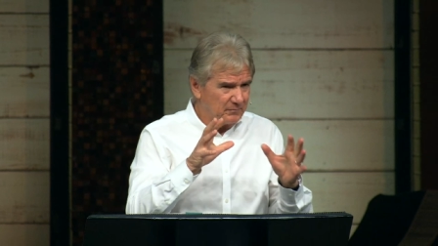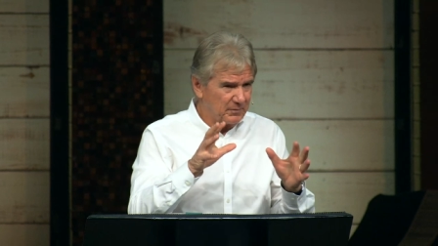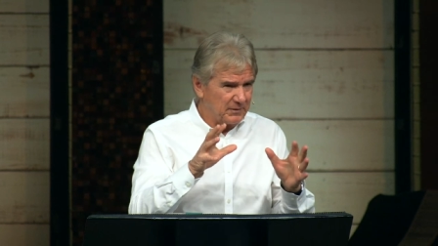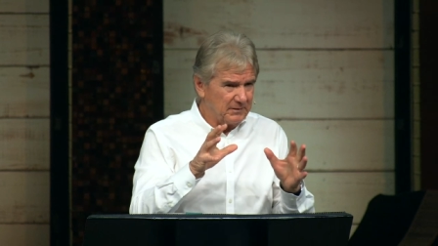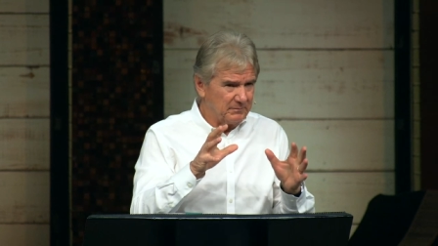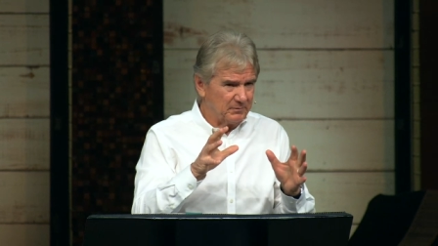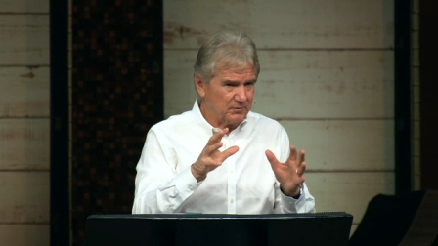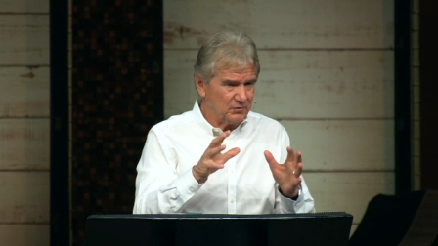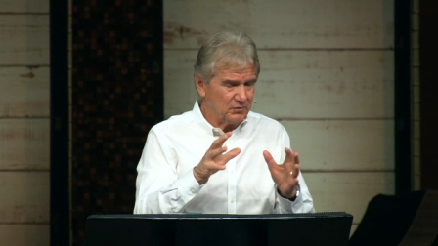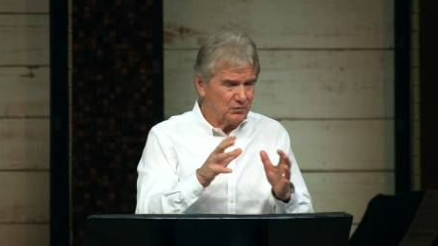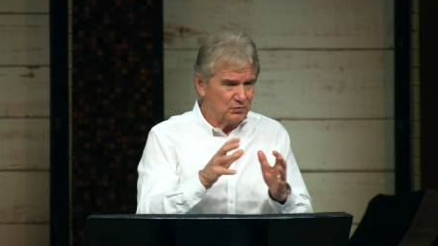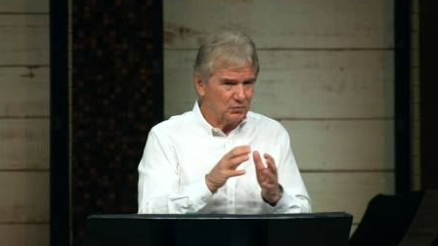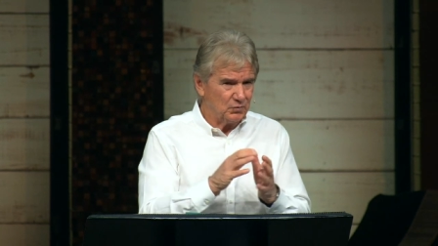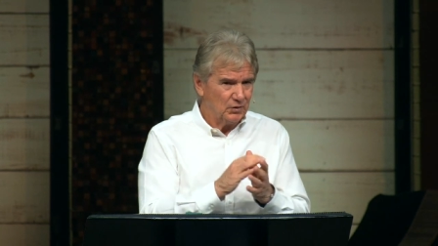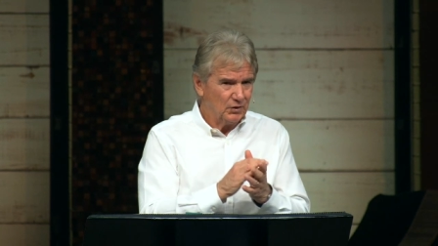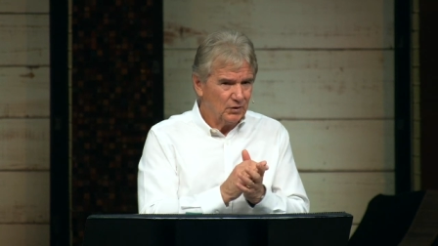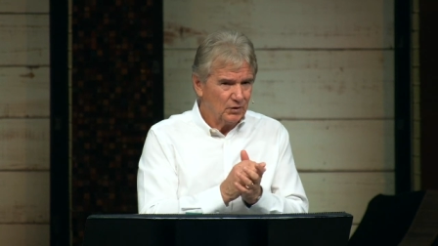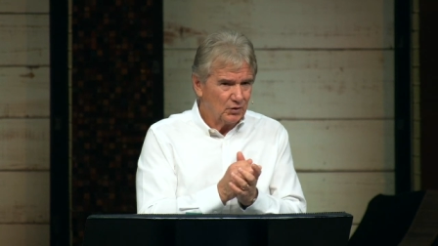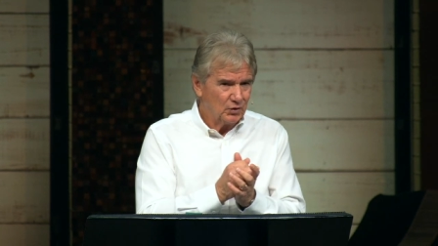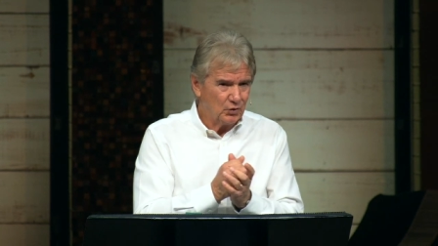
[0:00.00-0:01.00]
of people who,
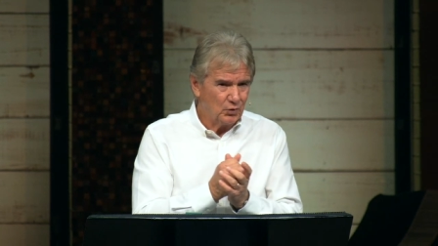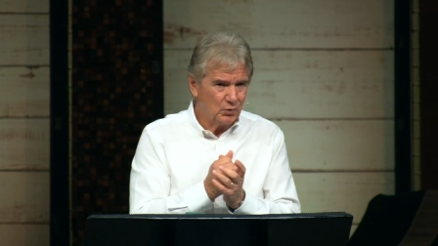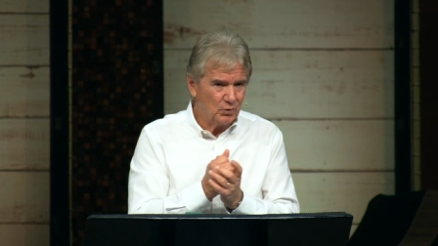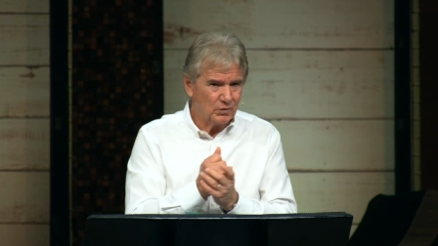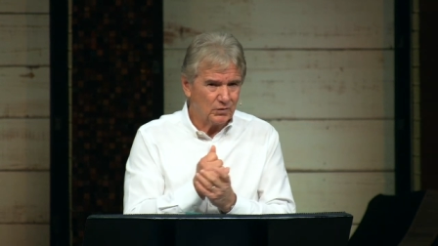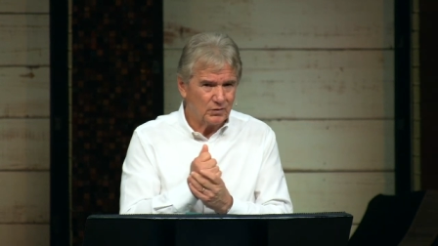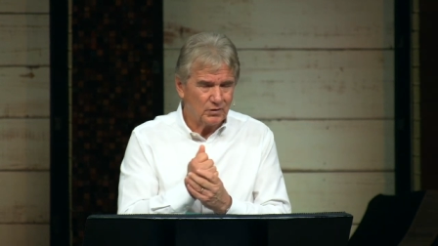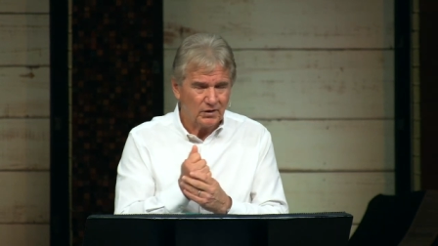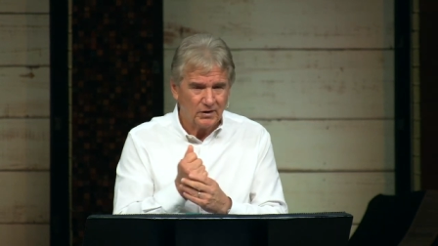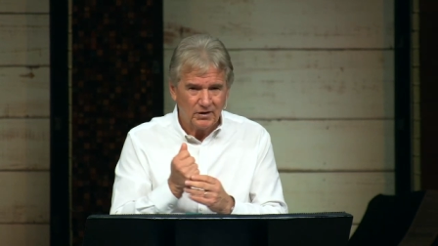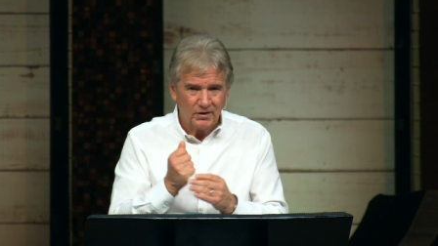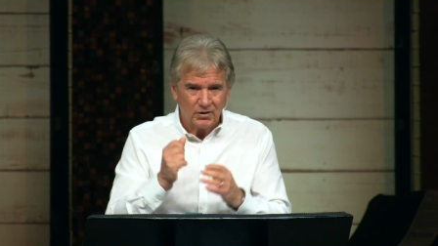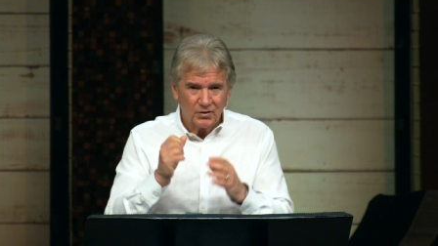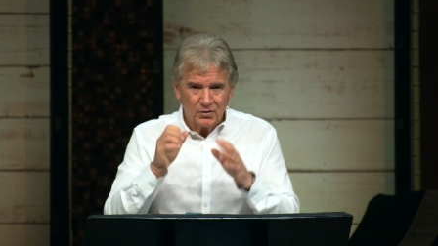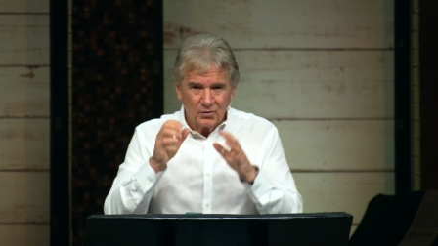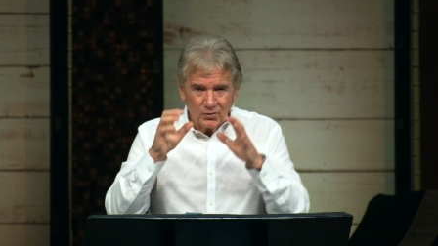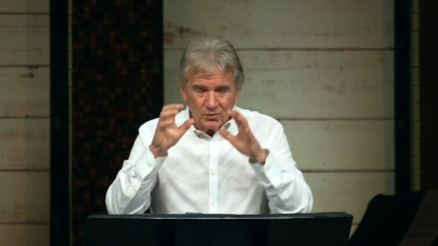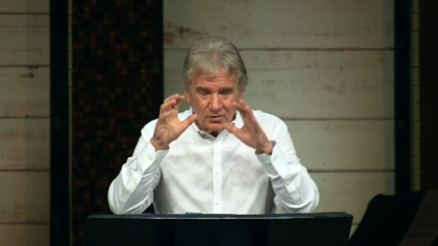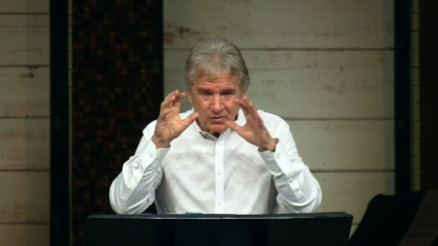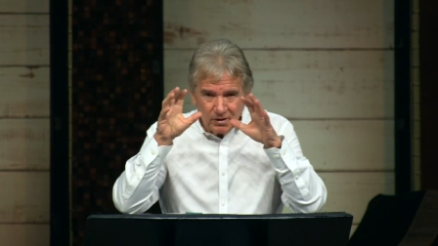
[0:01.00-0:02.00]
who will
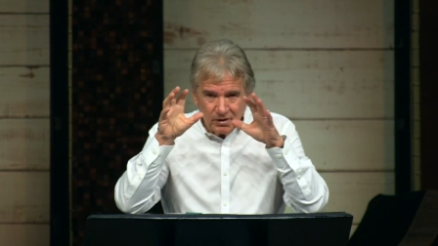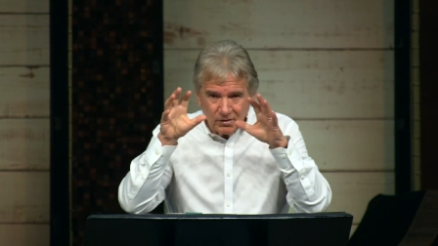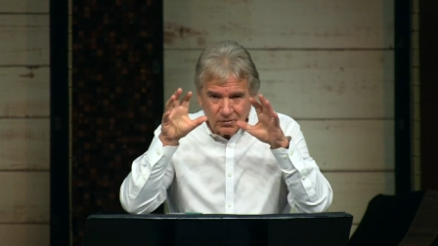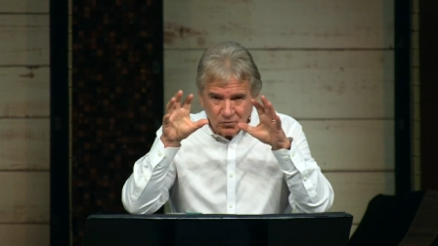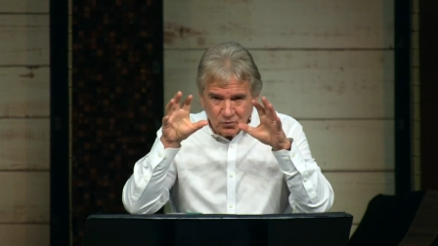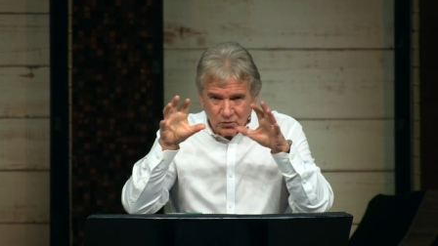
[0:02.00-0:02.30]
uh,